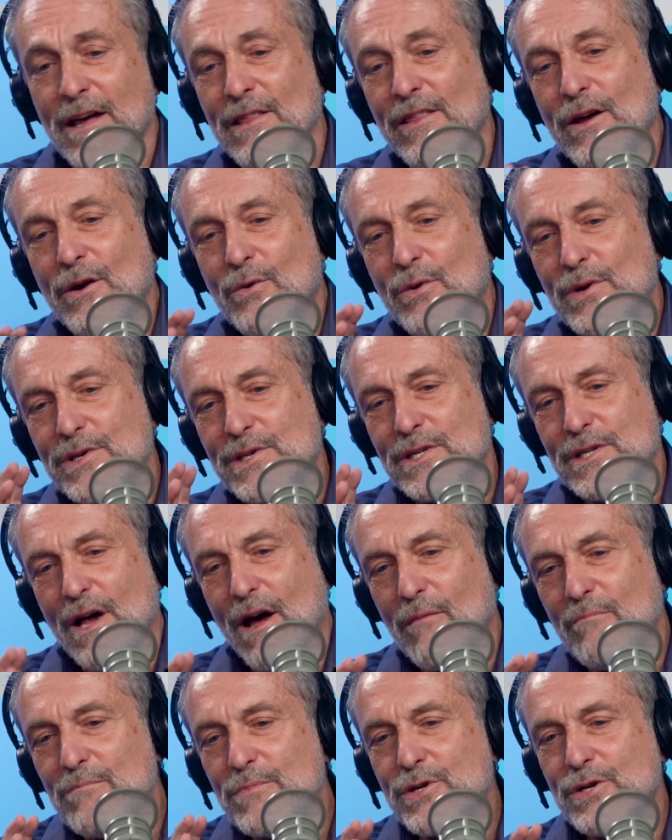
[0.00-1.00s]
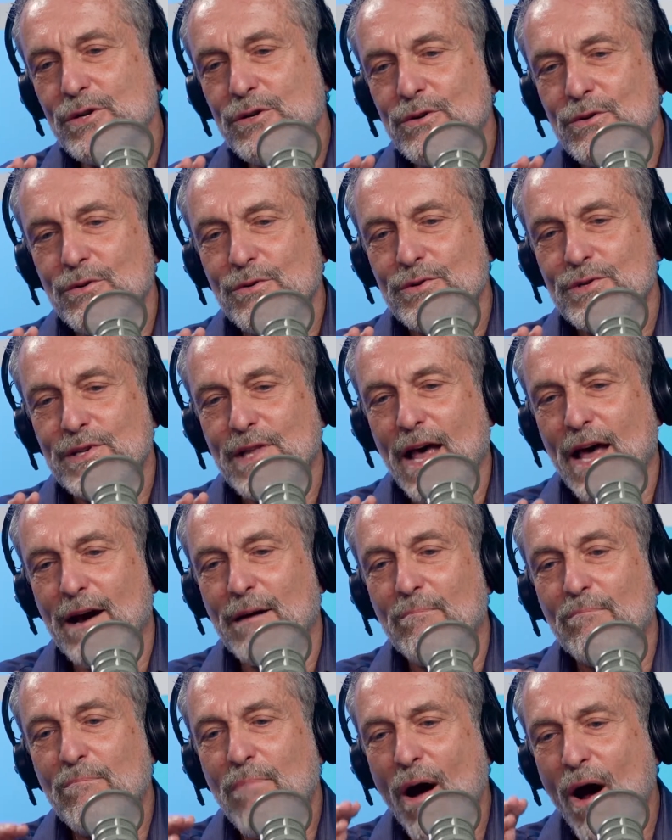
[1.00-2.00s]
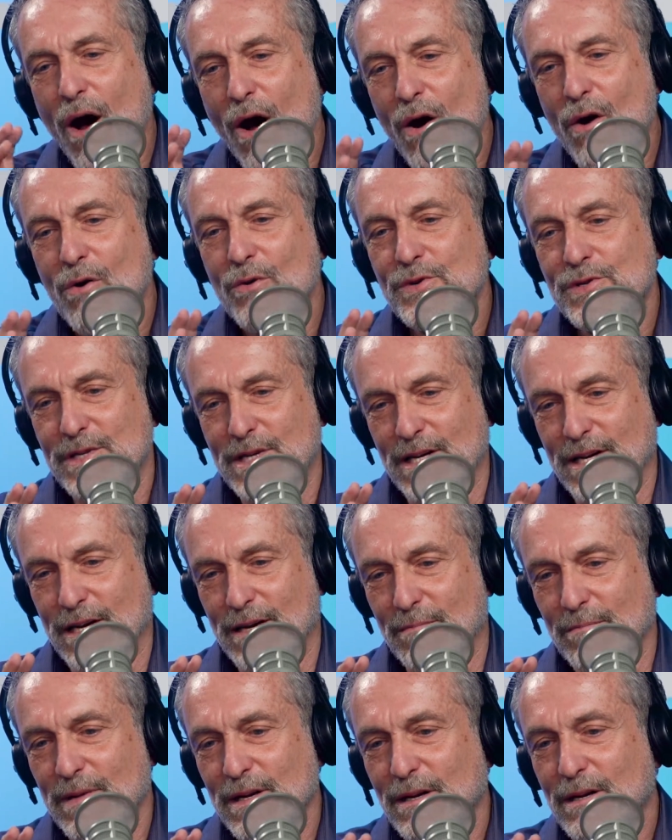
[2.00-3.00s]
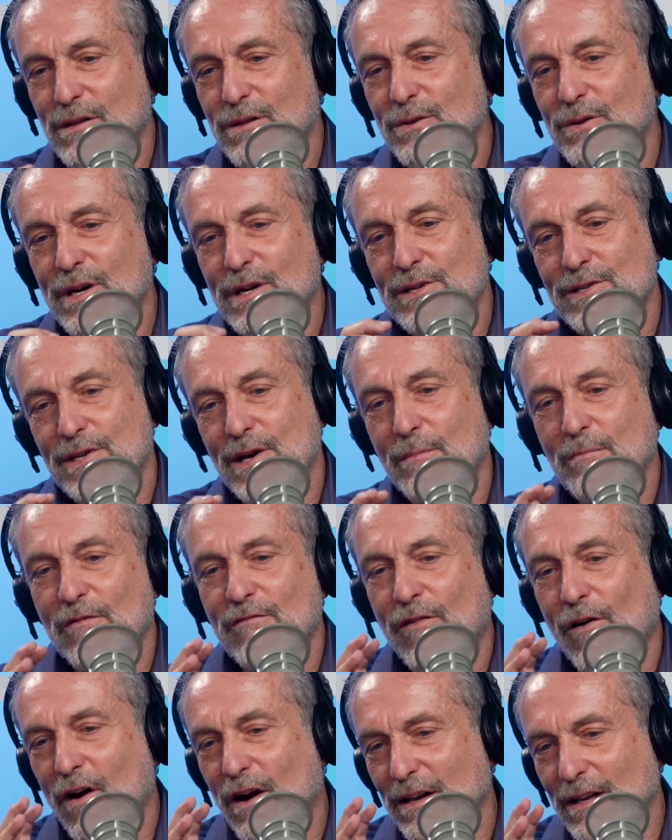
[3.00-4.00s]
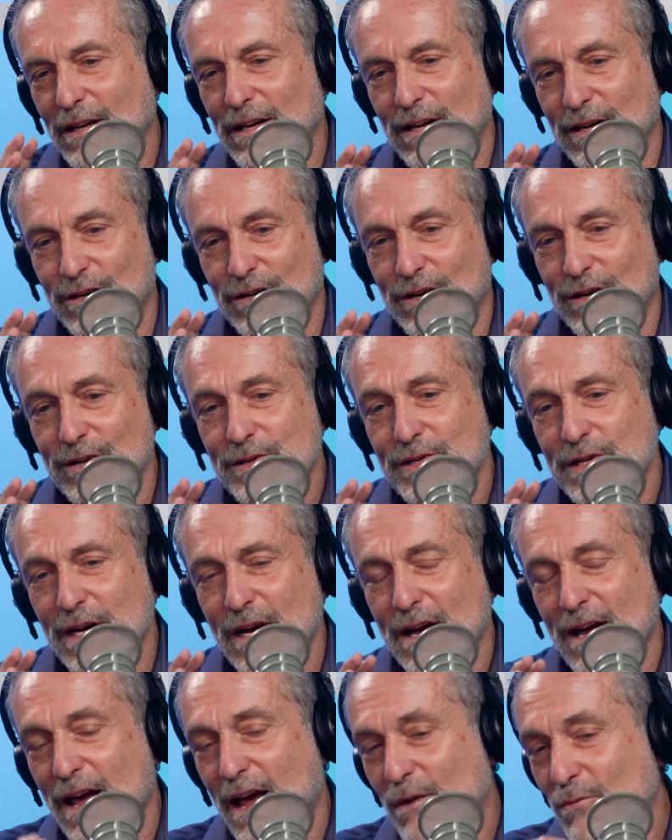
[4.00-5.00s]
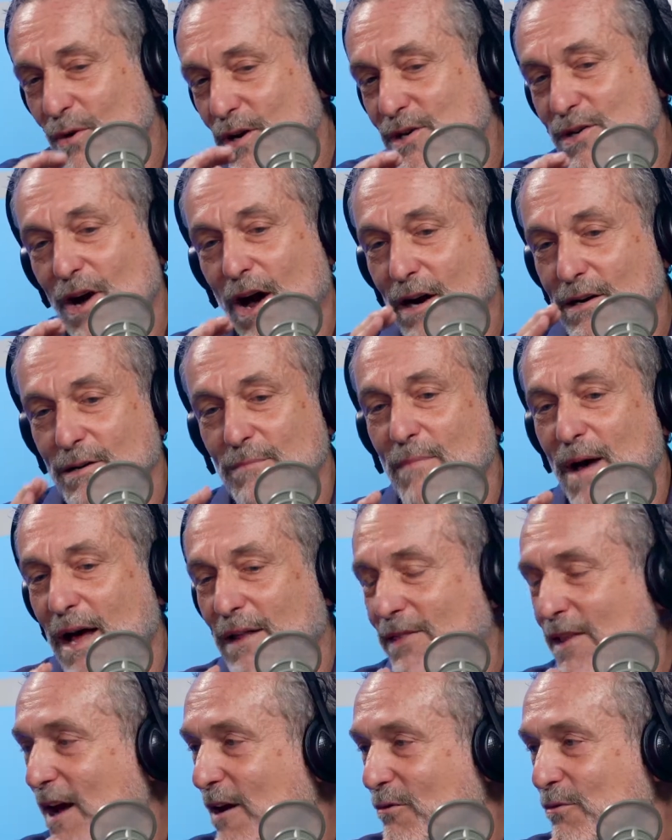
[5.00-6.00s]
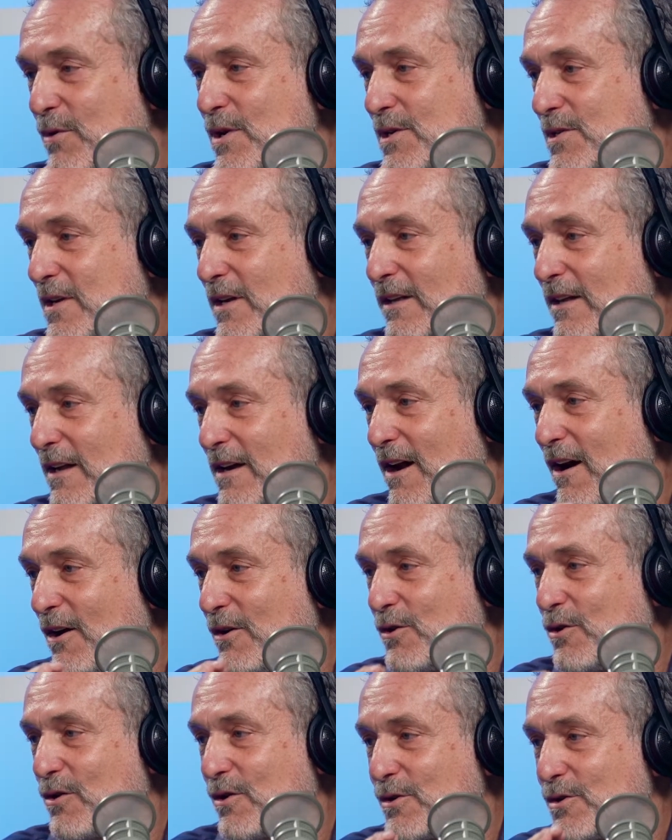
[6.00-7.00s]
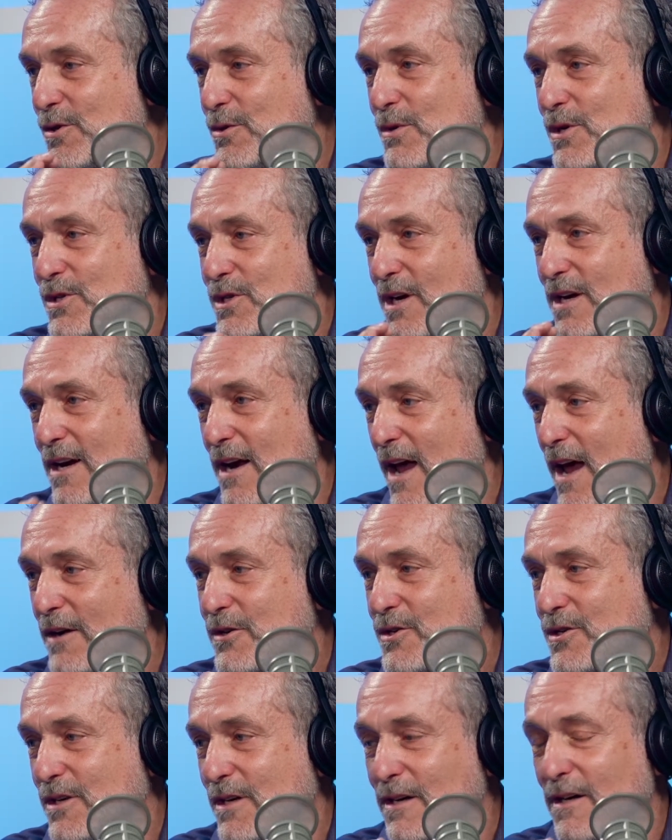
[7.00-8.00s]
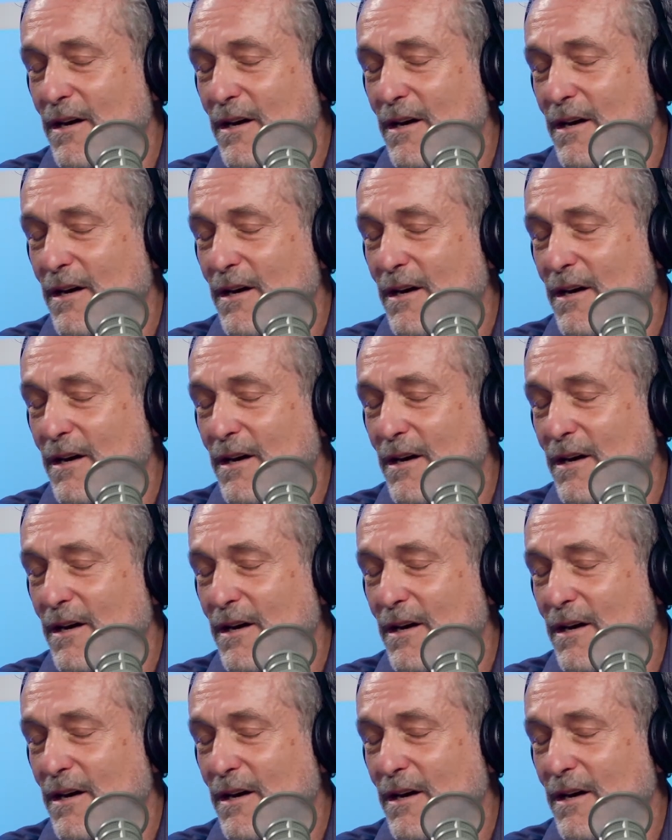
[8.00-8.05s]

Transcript: there were some Jews that opposed him, including some of our leaders, and we talked about that recently on Your Jewish Connection.